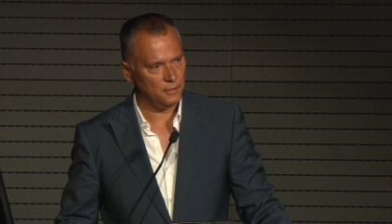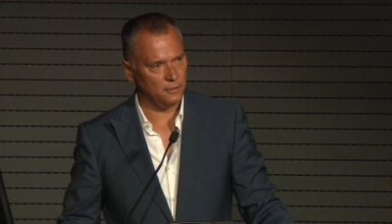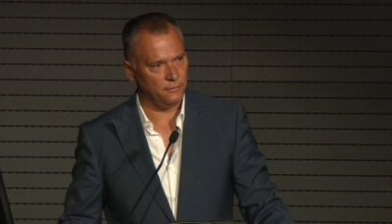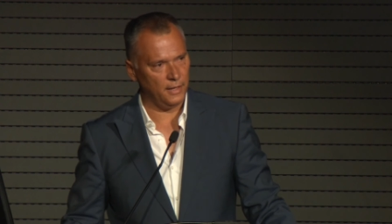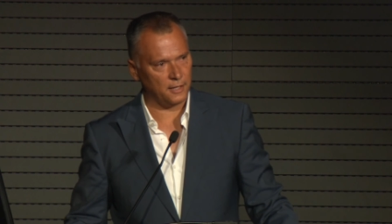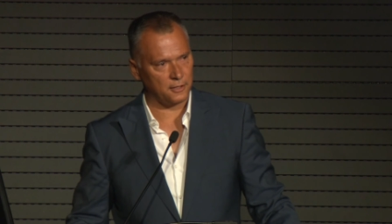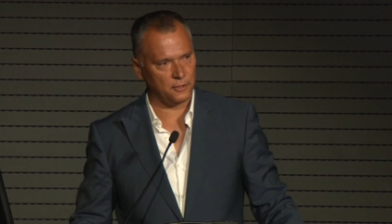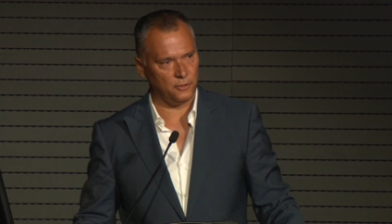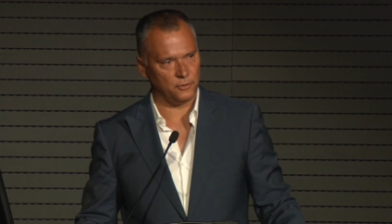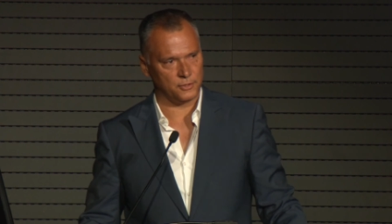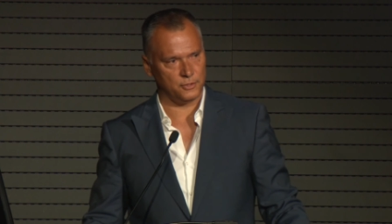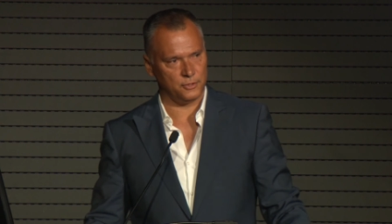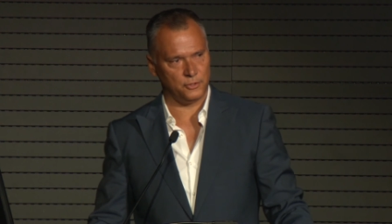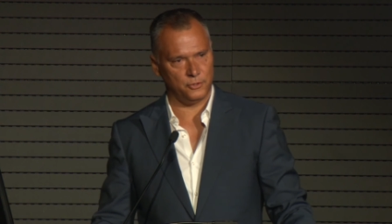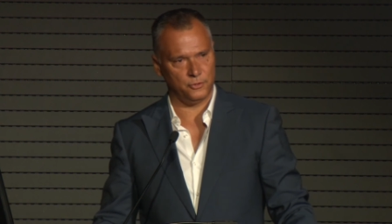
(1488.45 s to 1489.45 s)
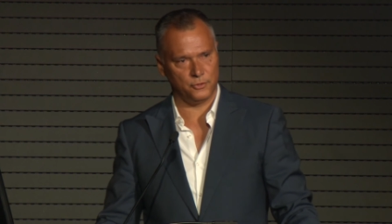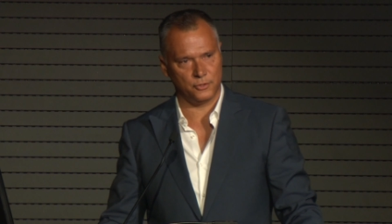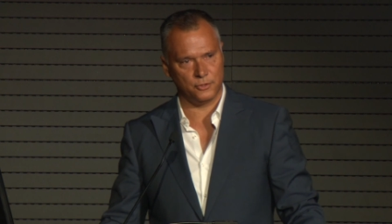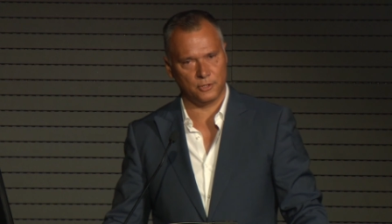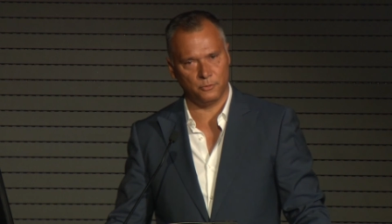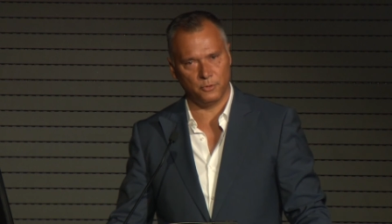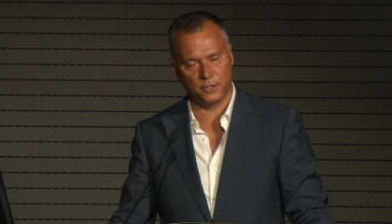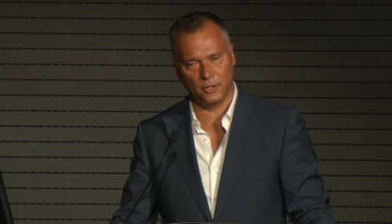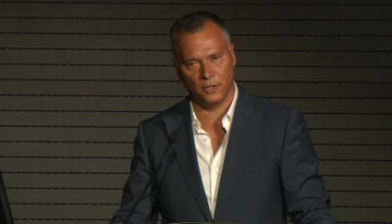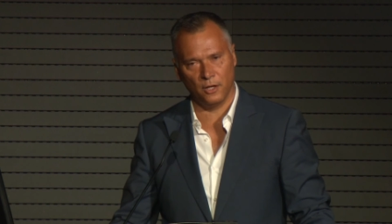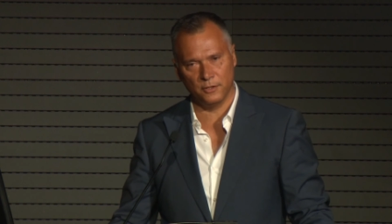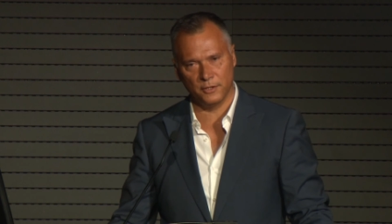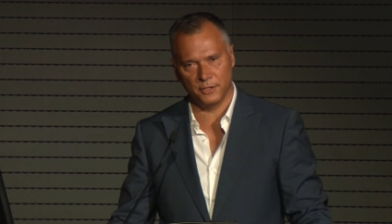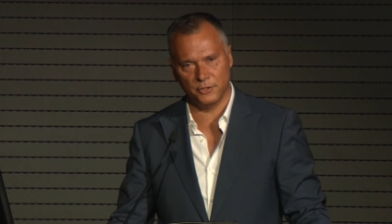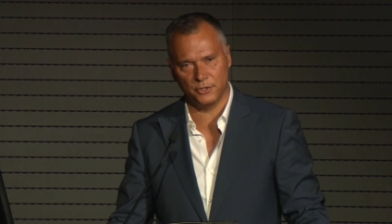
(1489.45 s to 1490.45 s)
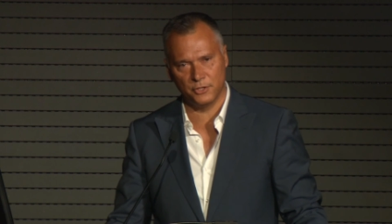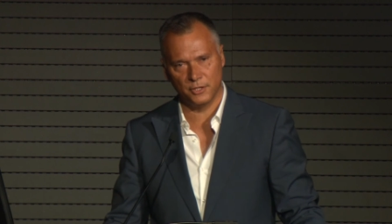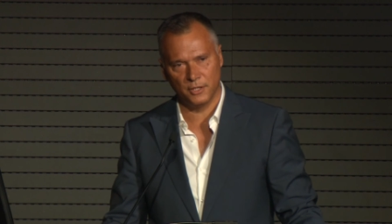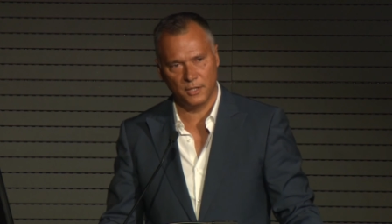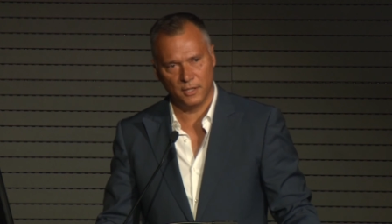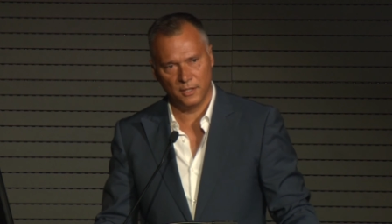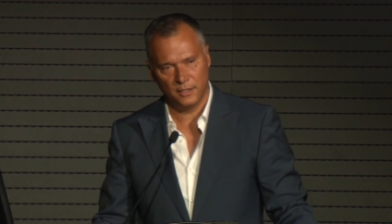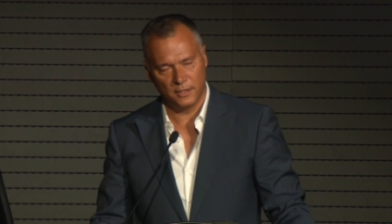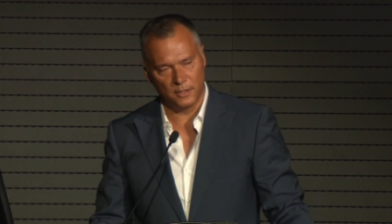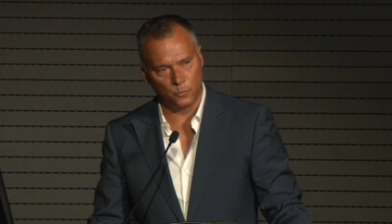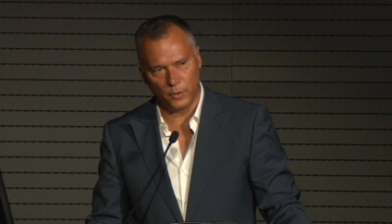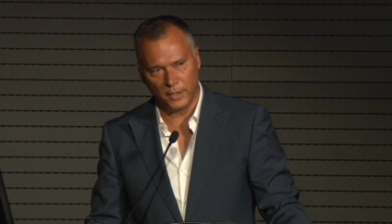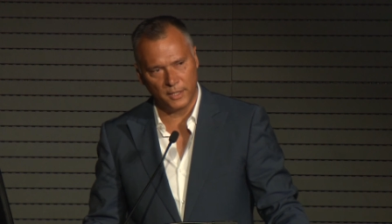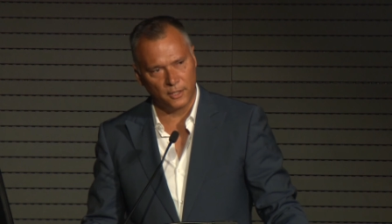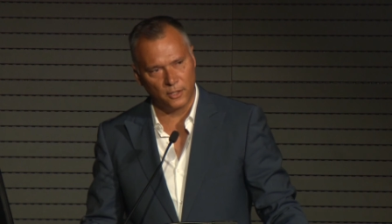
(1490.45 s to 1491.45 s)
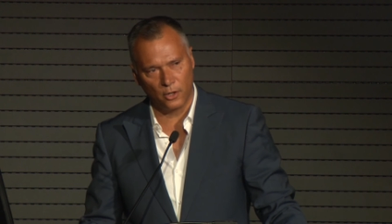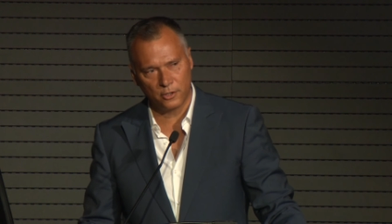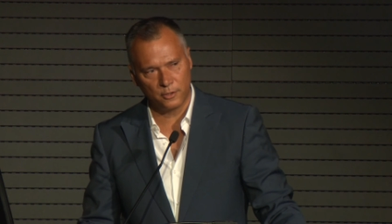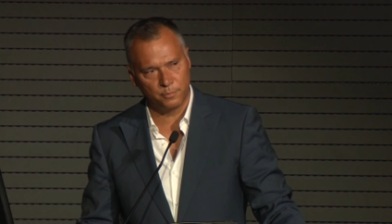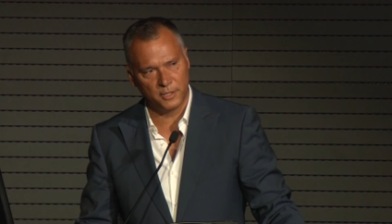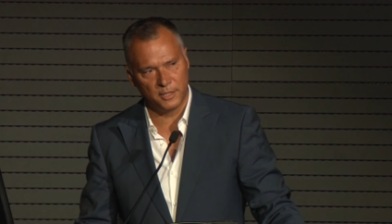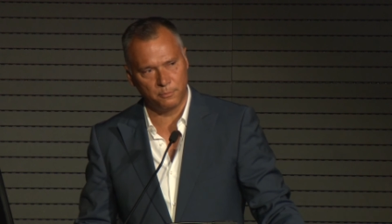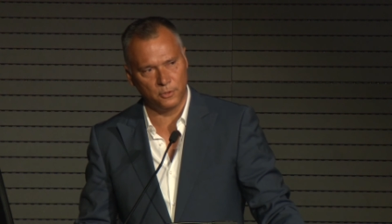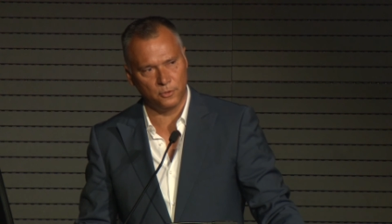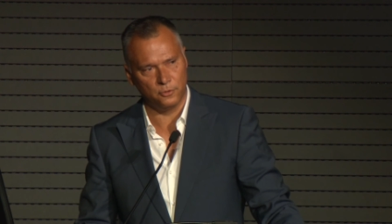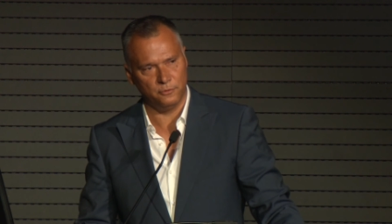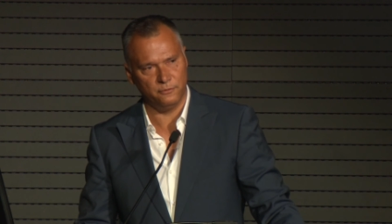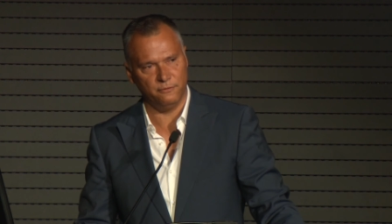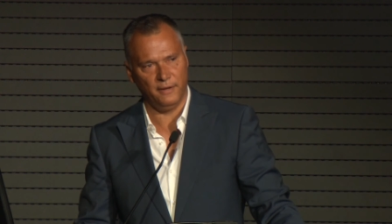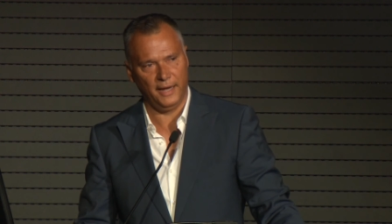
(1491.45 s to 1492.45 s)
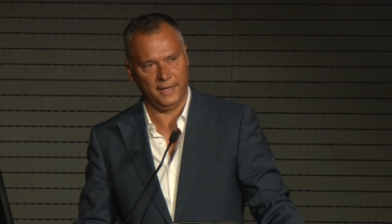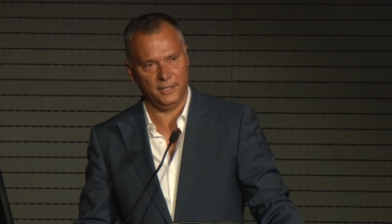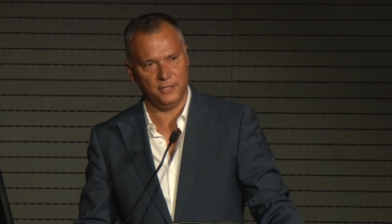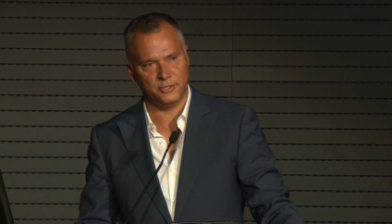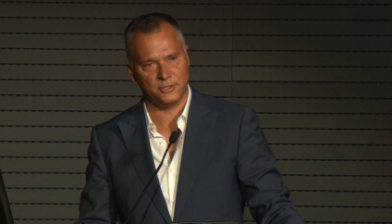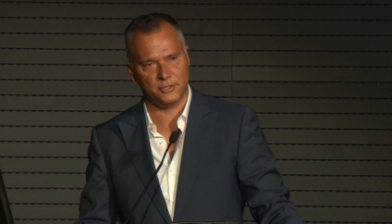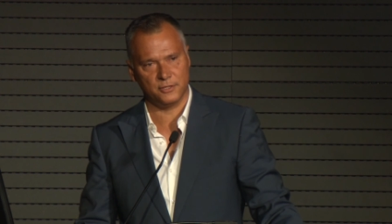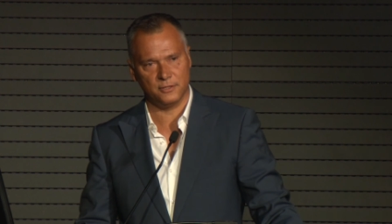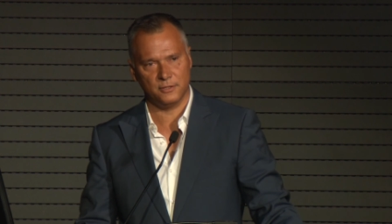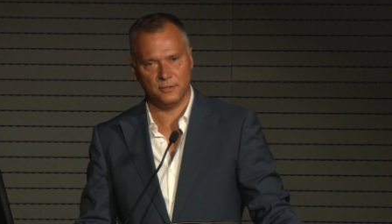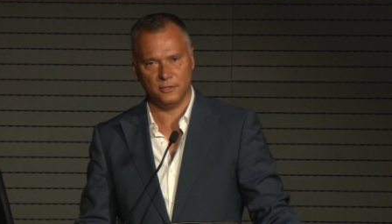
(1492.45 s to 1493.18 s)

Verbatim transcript: of our constitution, to acknowledge that we are not a people who vanished,